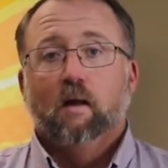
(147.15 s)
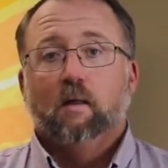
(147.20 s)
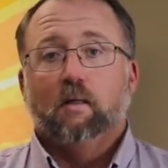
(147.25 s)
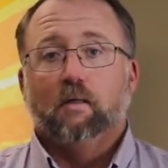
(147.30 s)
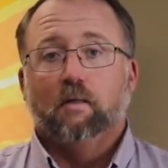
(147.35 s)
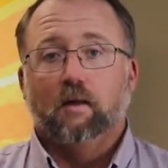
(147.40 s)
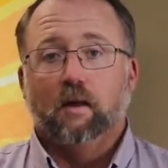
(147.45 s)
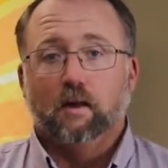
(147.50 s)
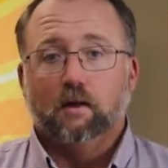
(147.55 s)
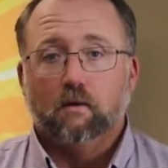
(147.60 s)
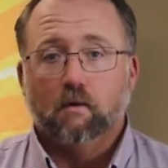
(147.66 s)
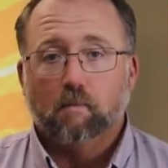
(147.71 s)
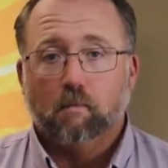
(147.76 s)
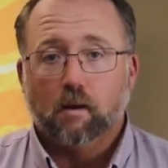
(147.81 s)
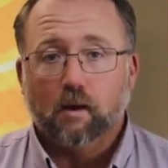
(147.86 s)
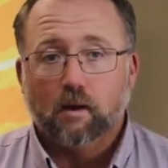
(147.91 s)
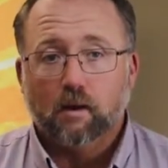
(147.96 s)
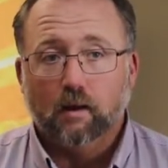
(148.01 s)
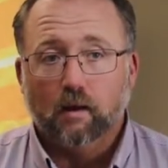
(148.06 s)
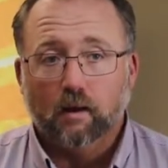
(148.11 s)
Thank you,
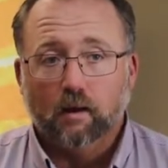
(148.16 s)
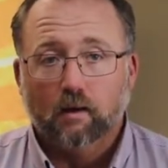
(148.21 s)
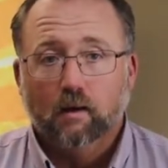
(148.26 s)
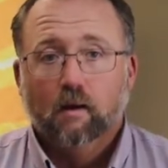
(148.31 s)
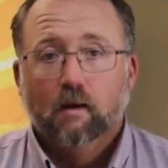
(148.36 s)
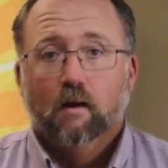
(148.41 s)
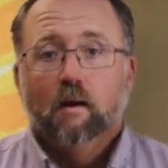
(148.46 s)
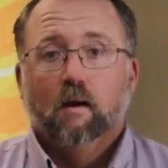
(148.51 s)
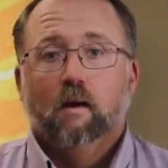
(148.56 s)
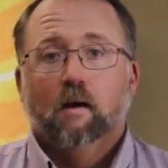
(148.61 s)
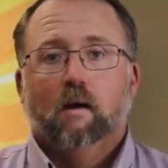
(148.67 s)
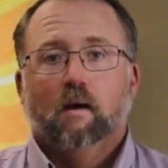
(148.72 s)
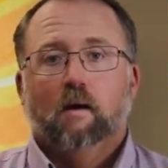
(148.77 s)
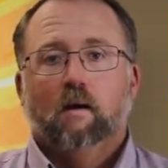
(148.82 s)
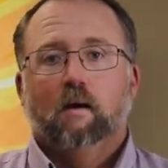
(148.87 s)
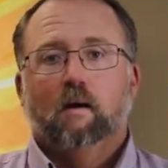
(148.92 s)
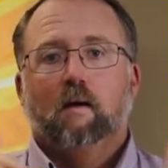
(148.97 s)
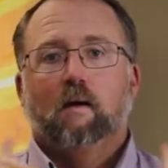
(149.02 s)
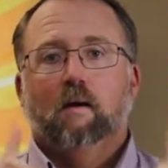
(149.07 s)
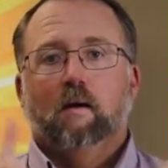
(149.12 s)
everybody, and
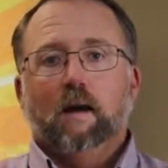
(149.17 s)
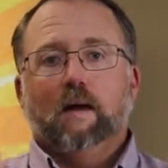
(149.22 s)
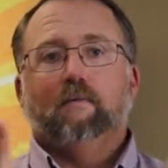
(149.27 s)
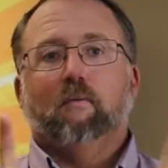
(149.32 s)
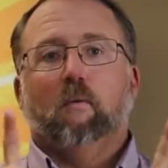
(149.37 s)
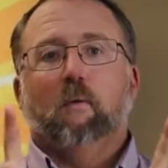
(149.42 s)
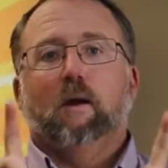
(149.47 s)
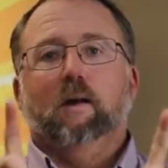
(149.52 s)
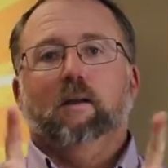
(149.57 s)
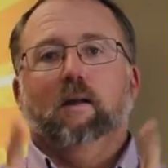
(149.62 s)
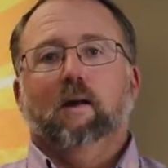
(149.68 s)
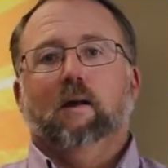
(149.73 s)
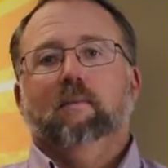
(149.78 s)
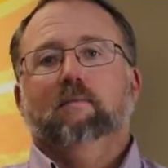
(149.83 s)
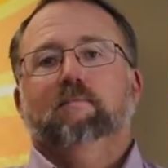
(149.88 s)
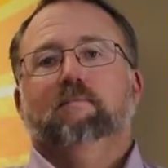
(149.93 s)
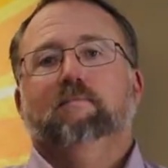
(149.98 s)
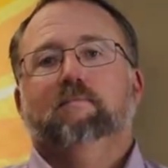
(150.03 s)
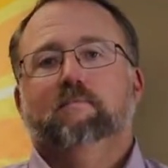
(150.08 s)
have a great day.